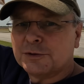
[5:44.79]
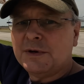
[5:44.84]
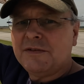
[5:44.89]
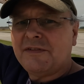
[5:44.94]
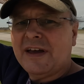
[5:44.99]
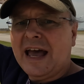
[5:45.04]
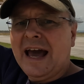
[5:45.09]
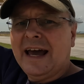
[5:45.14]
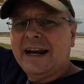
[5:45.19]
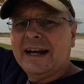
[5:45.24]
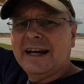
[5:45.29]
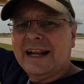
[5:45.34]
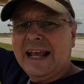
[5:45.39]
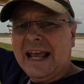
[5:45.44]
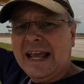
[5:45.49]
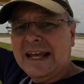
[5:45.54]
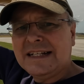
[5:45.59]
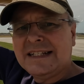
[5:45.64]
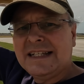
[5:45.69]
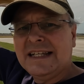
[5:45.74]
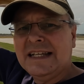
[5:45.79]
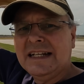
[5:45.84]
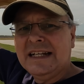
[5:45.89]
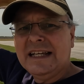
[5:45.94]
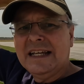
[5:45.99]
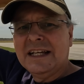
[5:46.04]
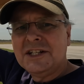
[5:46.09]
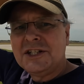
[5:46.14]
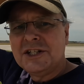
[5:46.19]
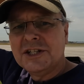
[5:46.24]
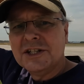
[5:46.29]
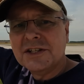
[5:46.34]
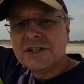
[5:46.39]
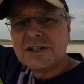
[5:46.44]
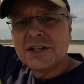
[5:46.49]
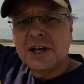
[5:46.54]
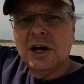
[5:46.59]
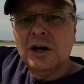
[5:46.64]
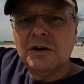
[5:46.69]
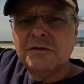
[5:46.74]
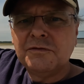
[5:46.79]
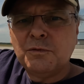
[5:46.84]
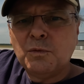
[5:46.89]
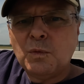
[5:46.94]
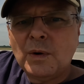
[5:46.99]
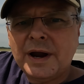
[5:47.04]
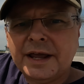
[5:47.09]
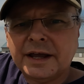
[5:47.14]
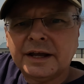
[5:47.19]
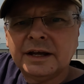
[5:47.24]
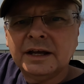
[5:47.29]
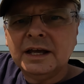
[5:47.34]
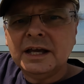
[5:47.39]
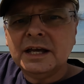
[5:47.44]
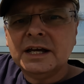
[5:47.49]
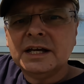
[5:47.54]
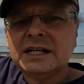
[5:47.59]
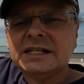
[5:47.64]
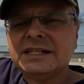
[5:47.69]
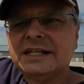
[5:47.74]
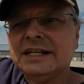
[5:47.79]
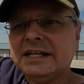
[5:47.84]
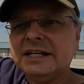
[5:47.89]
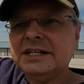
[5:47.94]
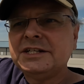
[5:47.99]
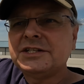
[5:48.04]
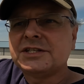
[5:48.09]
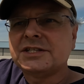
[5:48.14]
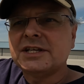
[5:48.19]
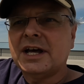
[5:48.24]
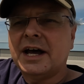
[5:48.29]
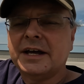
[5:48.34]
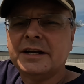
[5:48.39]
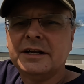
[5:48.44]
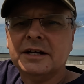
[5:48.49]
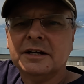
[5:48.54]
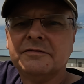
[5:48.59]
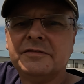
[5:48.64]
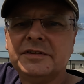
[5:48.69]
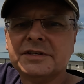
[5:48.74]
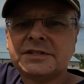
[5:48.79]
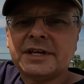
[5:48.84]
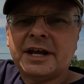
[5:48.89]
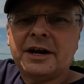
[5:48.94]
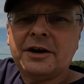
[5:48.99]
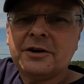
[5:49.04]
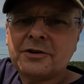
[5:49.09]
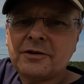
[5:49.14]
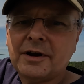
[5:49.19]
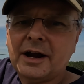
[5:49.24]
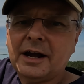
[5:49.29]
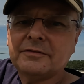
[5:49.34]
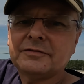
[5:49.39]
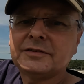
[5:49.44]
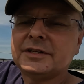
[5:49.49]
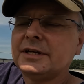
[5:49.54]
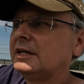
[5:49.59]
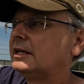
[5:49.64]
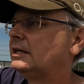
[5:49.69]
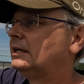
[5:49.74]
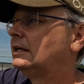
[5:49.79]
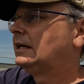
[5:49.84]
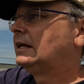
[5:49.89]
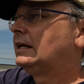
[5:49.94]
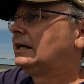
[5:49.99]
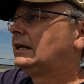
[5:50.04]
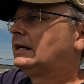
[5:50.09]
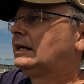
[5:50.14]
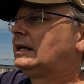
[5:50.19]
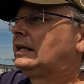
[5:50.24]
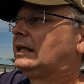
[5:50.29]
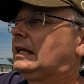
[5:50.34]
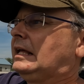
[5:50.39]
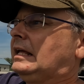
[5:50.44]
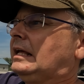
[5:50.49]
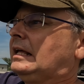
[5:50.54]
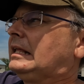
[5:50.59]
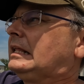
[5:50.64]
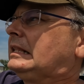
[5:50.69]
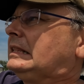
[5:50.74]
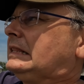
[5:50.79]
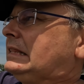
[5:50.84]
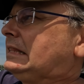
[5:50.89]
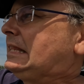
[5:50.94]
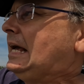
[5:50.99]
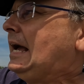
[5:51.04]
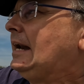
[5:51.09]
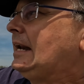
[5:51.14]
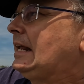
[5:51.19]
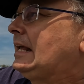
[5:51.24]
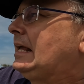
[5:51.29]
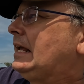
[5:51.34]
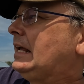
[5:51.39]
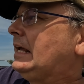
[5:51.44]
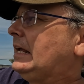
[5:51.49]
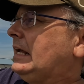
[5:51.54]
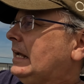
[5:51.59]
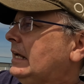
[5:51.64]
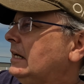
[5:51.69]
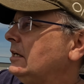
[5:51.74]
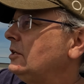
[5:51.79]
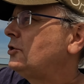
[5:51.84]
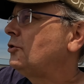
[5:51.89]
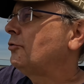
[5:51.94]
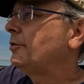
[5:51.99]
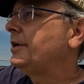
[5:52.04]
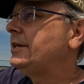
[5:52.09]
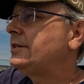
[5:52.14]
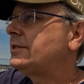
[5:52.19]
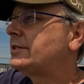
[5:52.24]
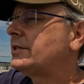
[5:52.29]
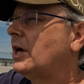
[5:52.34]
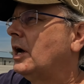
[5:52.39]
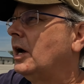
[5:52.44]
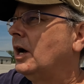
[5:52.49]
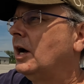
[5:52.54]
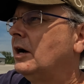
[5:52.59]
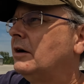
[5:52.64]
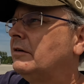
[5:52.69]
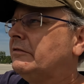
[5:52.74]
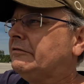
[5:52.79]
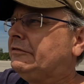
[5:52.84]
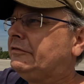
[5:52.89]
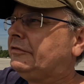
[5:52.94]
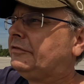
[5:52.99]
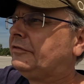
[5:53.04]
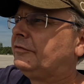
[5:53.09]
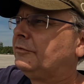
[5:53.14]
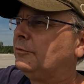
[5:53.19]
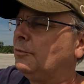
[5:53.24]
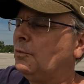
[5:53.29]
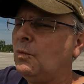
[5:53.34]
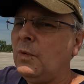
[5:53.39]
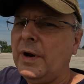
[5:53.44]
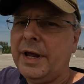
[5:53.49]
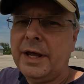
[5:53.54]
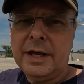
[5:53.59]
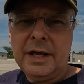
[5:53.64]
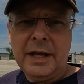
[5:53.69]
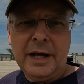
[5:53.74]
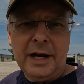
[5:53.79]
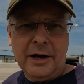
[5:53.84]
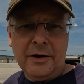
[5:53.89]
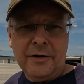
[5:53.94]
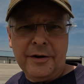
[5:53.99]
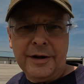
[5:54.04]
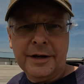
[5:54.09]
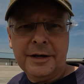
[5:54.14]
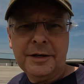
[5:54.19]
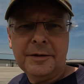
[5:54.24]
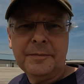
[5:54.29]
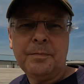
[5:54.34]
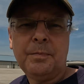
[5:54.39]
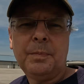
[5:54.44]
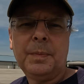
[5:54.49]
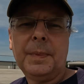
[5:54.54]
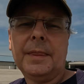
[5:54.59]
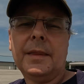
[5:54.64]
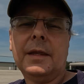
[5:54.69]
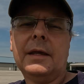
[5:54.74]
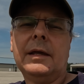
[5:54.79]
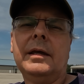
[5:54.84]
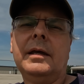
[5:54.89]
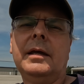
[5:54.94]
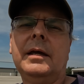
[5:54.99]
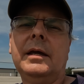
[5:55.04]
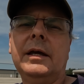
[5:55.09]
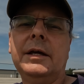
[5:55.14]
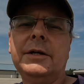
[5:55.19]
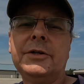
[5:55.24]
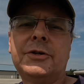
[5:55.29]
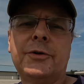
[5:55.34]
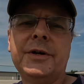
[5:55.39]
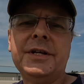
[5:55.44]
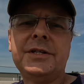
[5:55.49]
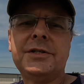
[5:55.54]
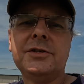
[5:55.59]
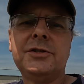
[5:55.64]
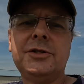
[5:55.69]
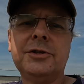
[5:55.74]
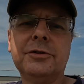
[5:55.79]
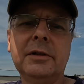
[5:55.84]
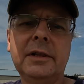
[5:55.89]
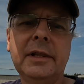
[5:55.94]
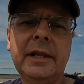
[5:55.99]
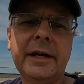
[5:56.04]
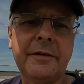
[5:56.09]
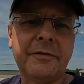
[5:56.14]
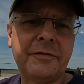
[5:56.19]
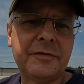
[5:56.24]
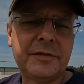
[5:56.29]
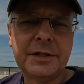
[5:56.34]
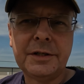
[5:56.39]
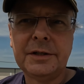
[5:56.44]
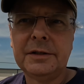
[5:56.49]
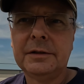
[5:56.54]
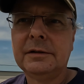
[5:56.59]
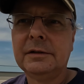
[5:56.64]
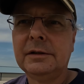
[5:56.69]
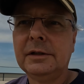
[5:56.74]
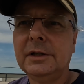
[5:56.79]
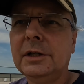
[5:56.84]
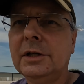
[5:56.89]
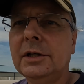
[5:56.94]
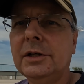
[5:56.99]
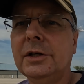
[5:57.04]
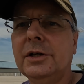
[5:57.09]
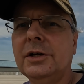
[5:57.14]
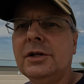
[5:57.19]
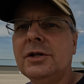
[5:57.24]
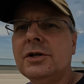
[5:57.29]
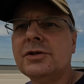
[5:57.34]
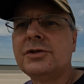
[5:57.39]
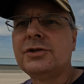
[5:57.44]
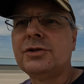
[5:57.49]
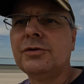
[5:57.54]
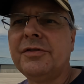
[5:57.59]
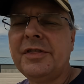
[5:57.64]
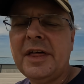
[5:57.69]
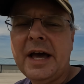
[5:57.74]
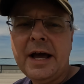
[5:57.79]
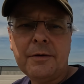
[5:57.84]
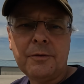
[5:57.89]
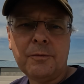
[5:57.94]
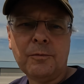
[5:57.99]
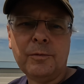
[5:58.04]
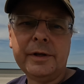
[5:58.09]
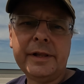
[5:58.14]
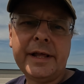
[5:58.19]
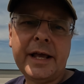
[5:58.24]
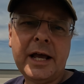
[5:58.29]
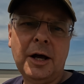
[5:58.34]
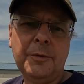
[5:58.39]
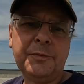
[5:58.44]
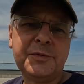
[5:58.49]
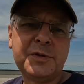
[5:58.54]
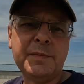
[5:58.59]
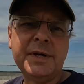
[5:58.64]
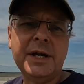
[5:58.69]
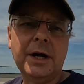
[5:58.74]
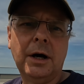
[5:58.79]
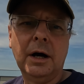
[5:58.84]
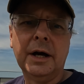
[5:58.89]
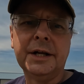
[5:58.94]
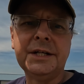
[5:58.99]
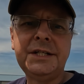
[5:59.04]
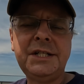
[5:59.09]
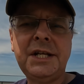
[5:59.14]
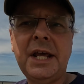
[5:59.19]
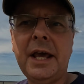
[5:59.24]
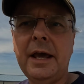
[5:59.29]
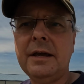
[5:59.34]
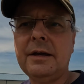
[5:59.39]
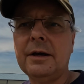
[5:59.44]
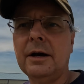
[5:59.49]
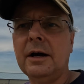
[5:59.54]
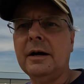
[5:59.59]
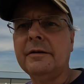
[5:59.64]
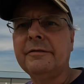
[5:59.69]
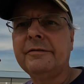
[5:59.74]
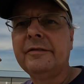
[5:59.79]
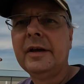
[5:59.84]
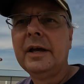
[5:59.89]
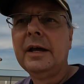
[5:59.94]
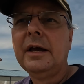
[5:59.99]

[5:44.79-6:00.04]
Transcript: we've added 18 inches of wing to each side of this aircraft. That increase of wing area increases your lift. So that really helps me on takeoff.